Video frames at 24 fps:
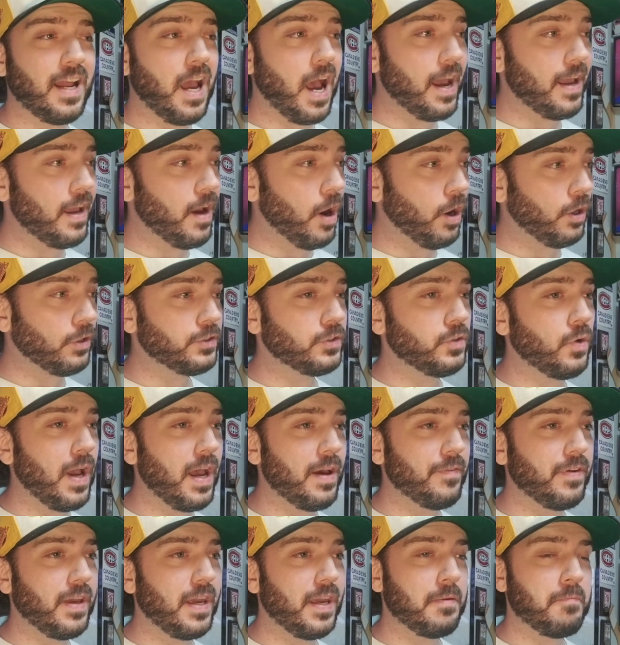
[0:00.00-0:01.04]
I also
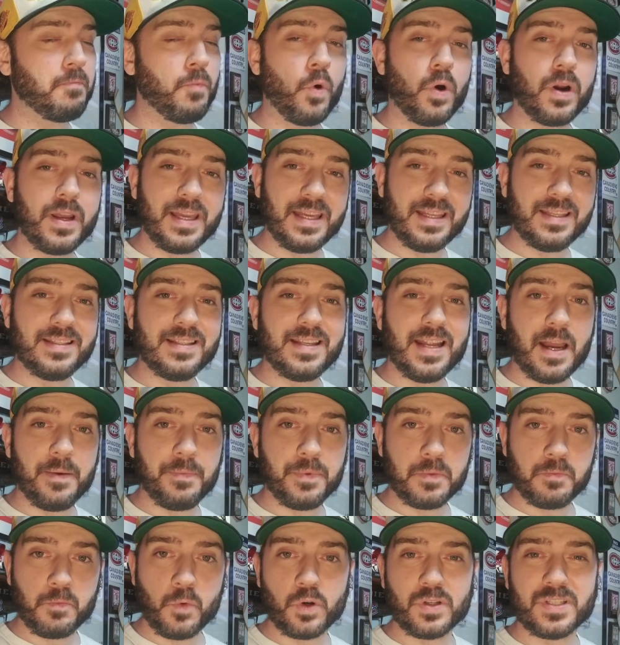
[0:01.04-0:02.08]
have a more in
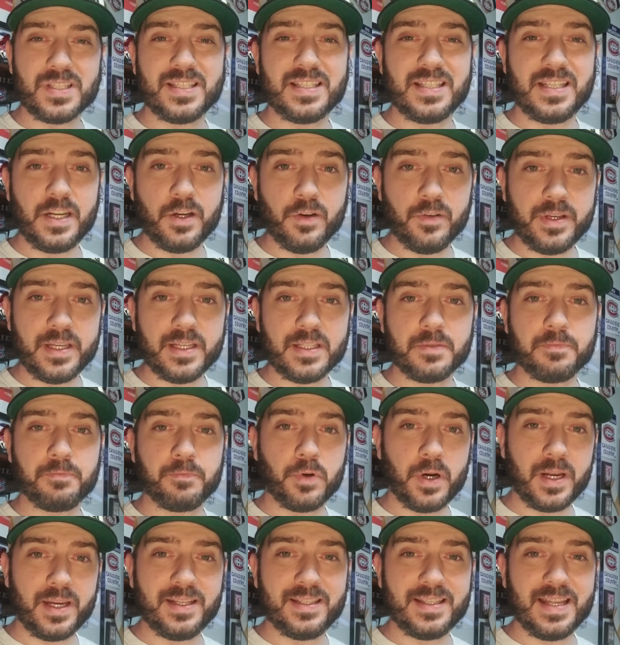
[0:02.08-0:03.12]
depth, more serious
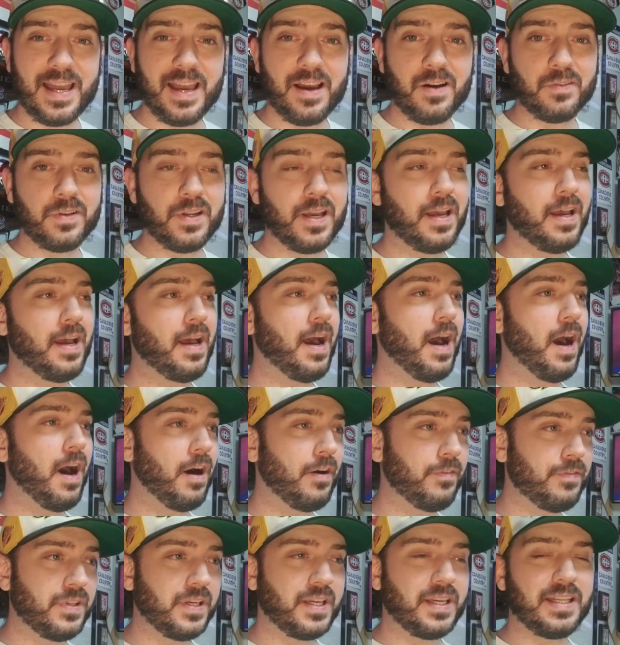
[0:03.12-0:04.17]
breakdown
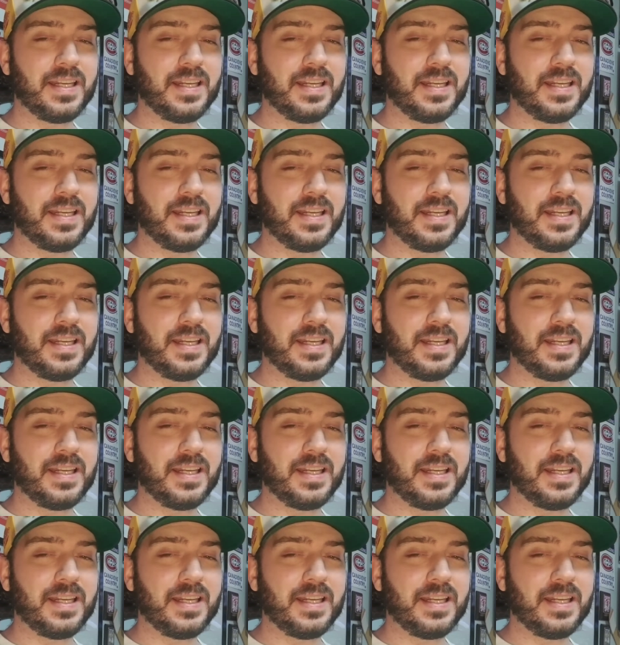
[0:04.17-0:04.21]
of the